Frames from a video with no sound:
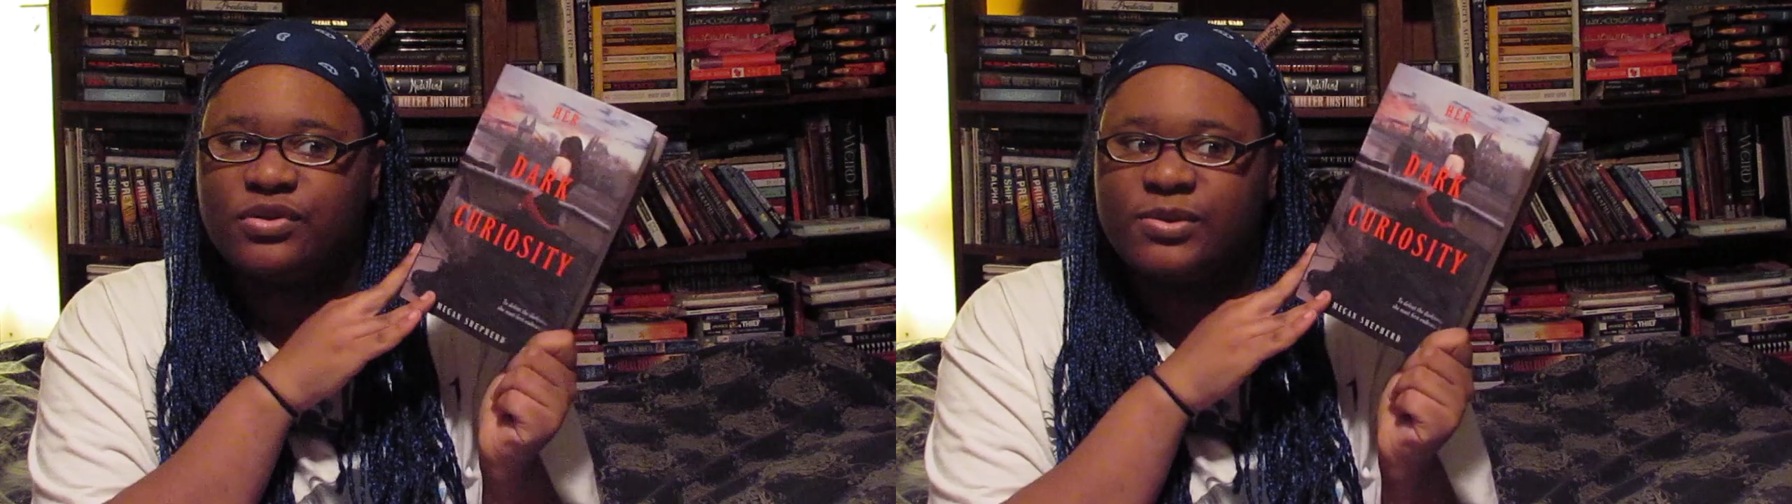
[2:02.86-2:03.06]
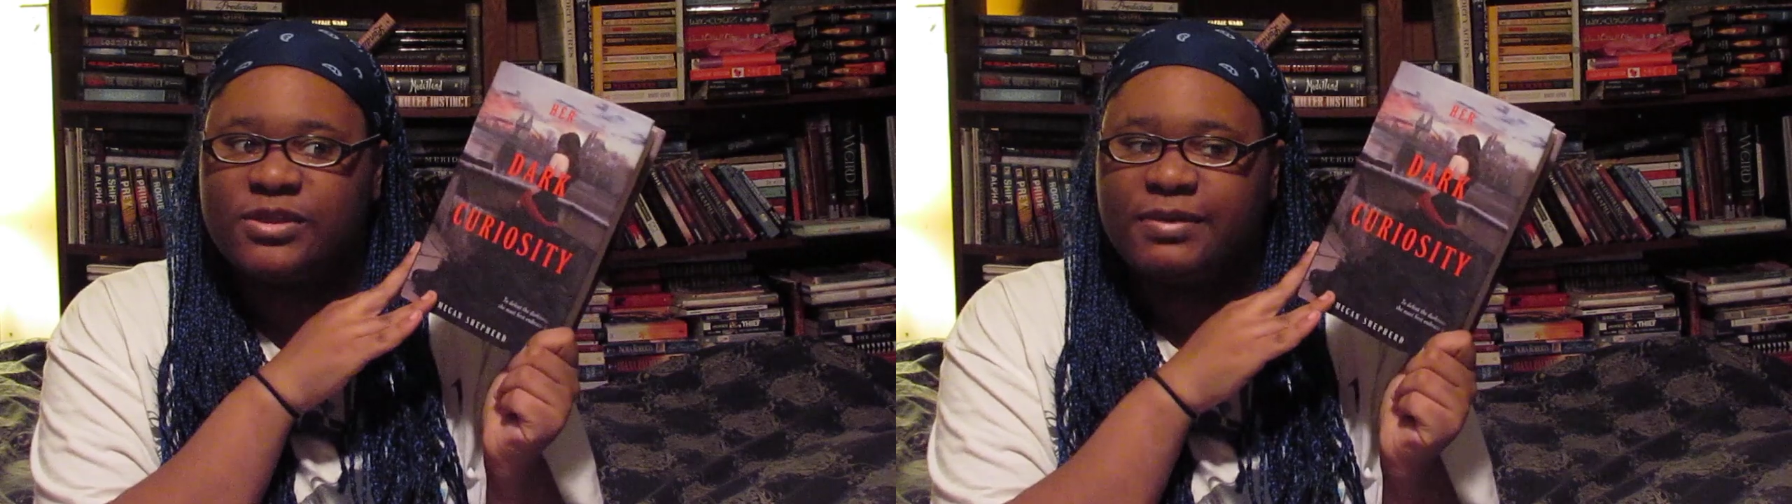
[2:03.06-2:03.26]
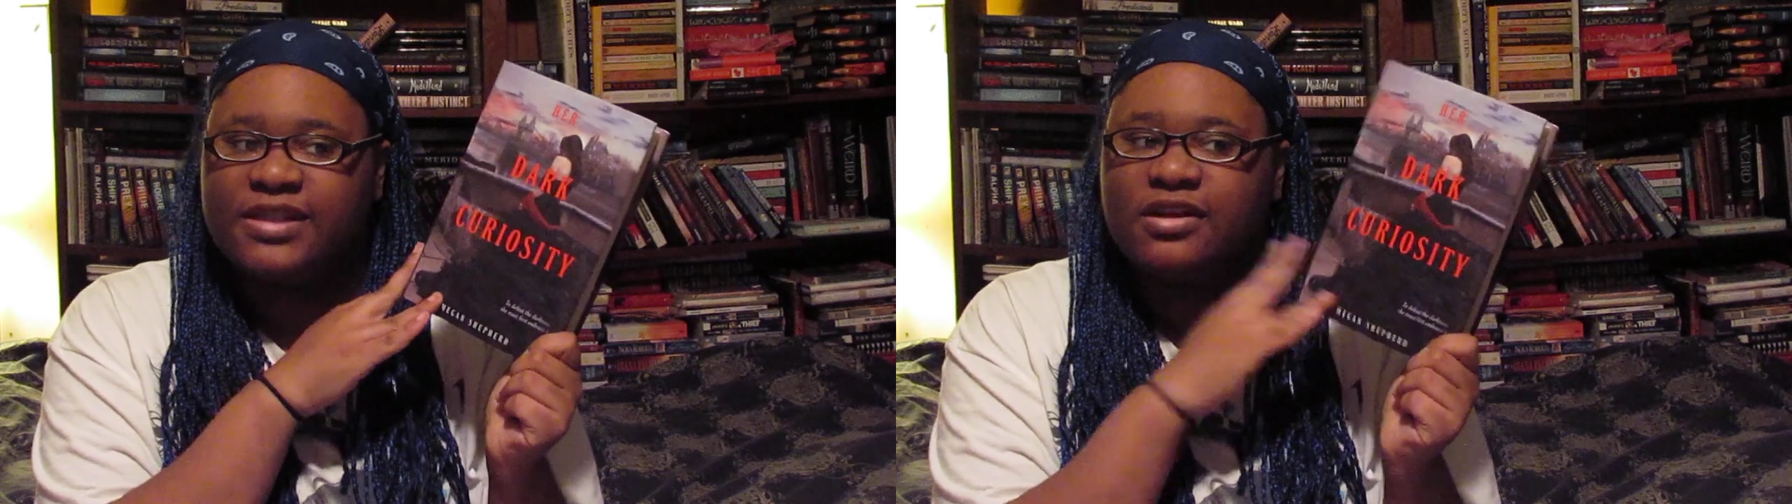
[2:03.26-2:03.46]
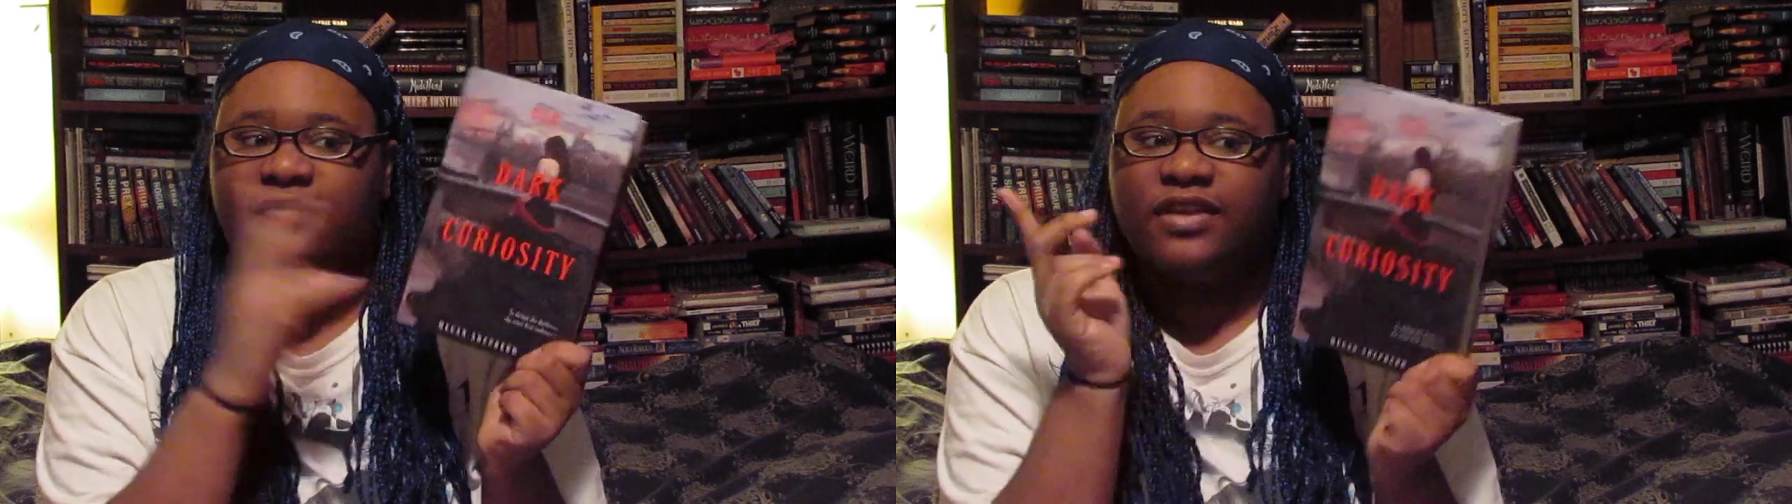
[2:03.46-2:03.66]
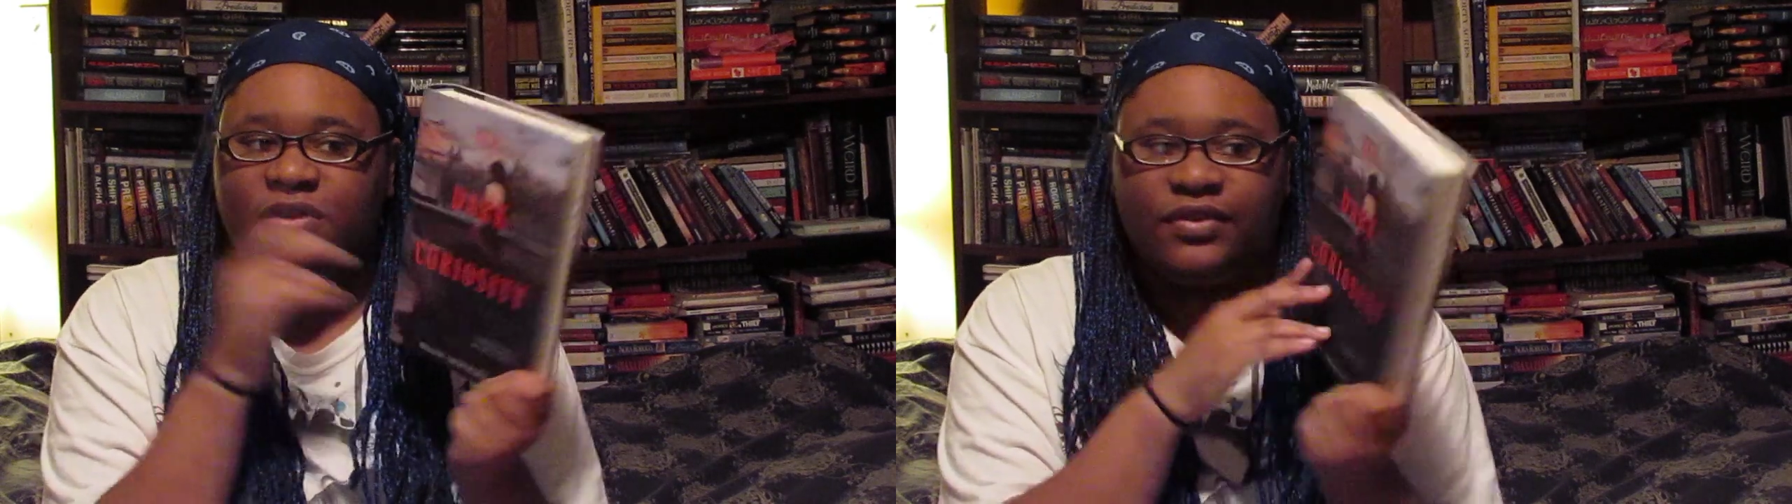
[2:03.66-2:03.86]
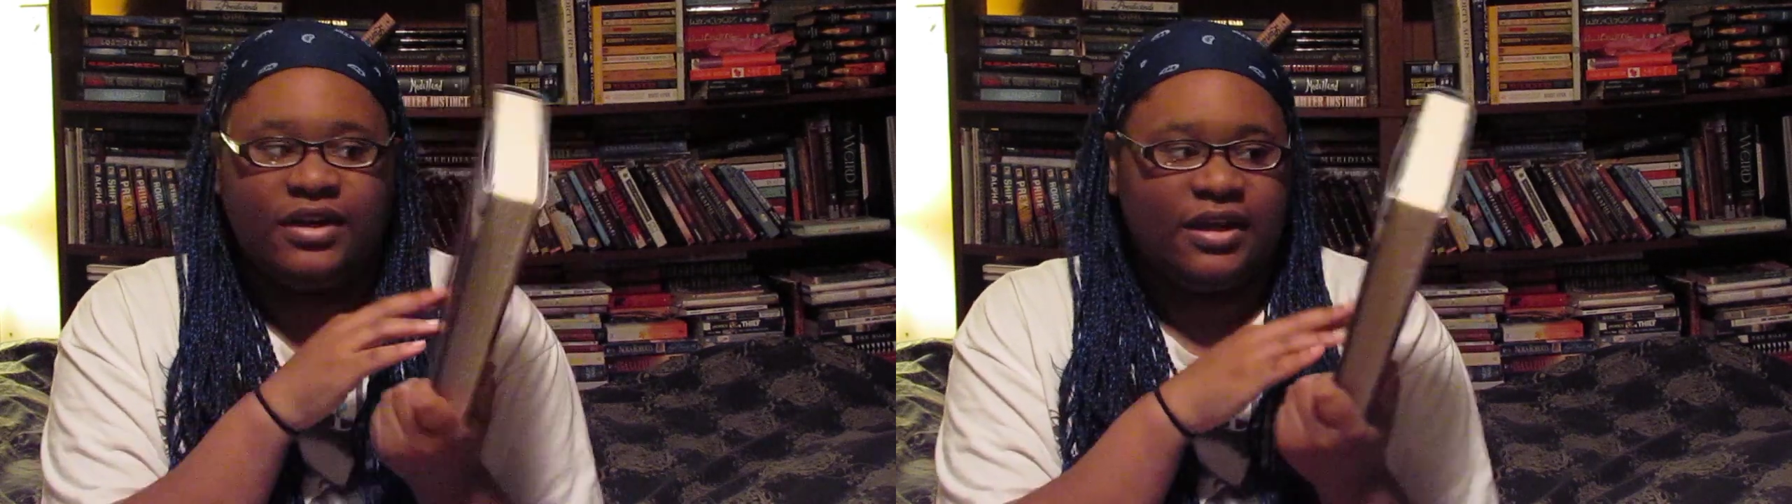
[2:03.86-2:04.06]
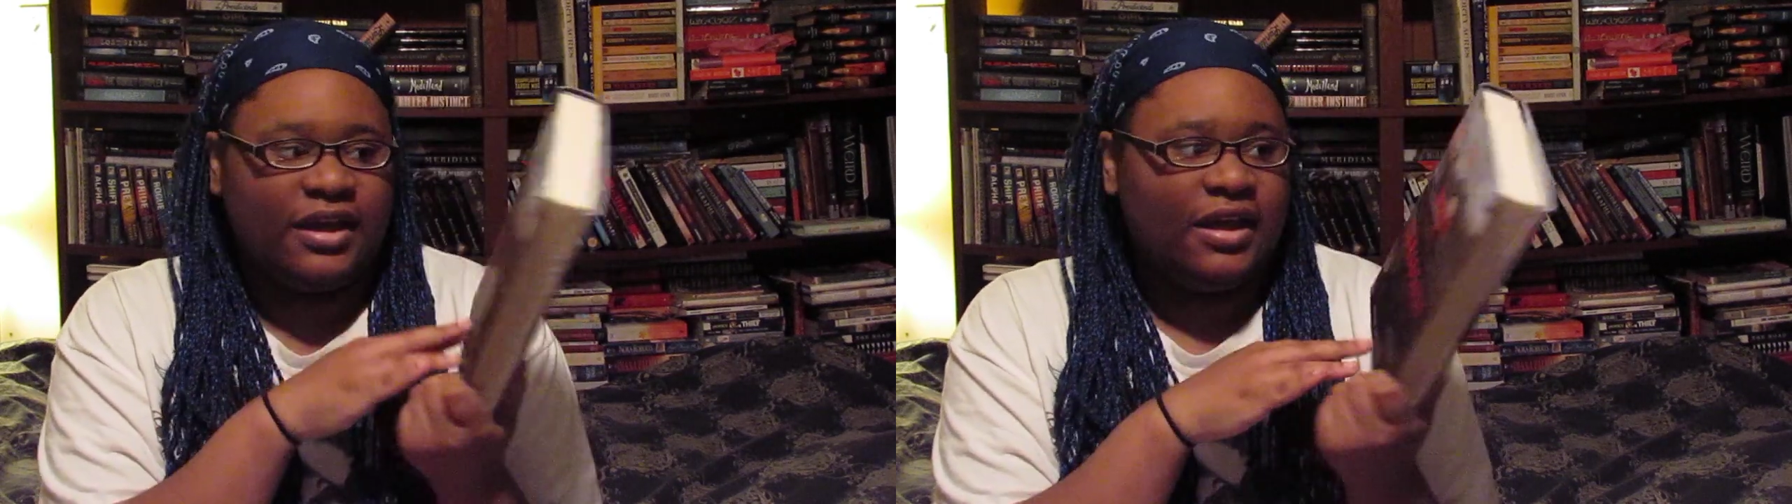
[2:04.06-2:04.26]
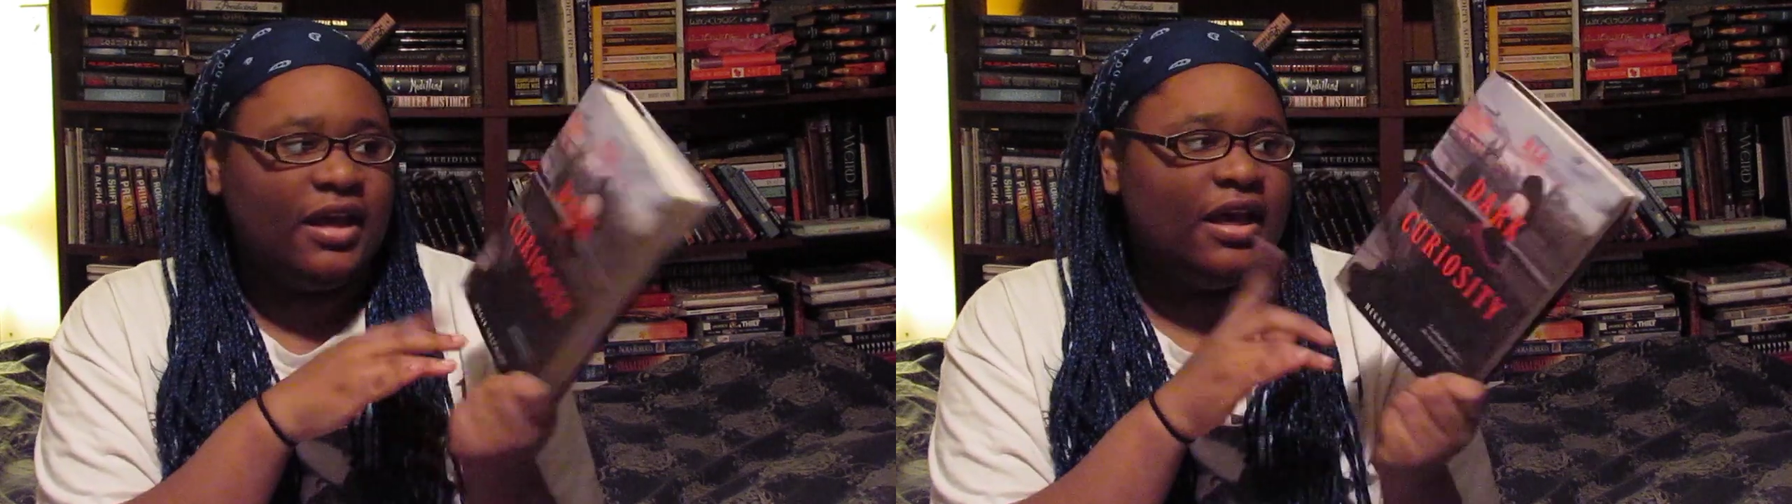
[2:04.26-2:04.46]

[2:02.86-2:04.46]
one was based off, then reading it,